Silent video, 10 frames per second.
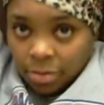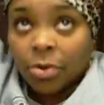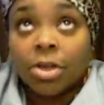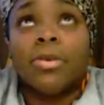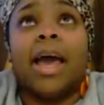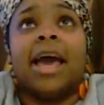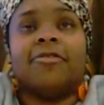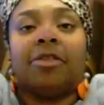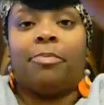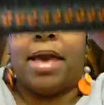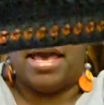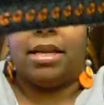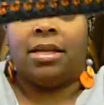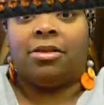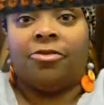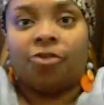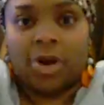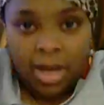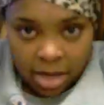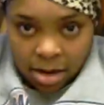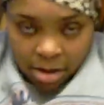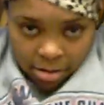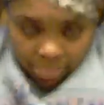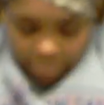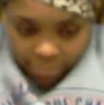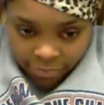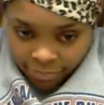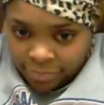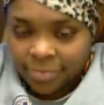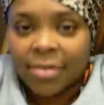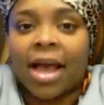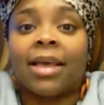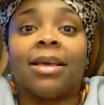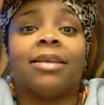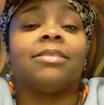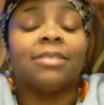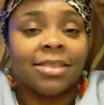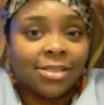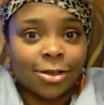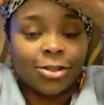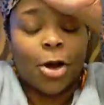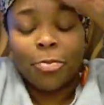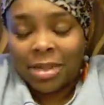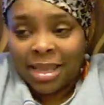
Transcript: where you have the band in the front. I can't see, so don't be